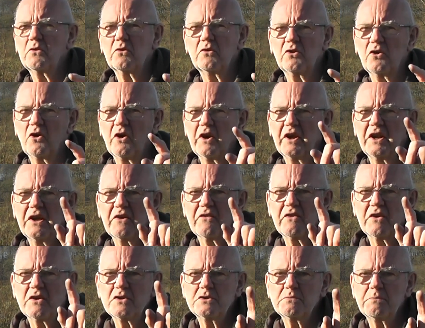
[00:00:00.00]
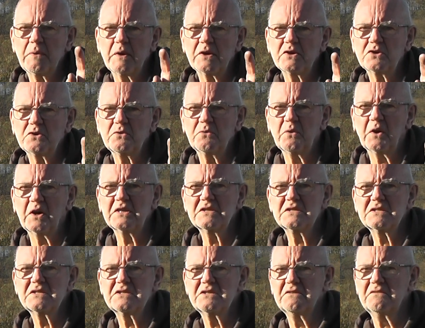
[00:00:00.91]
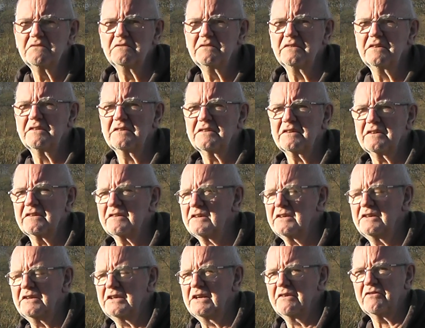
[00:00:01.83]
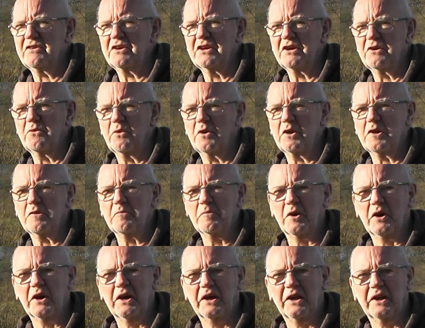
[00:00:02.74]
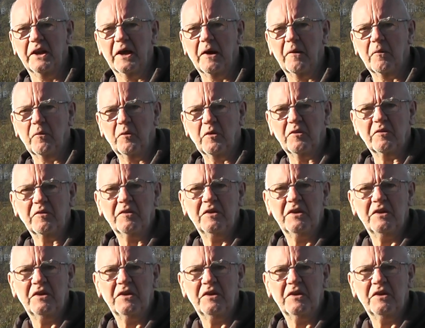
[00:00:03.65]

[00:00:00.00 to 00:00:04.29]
not any of those special ones. You never know what you might end up with.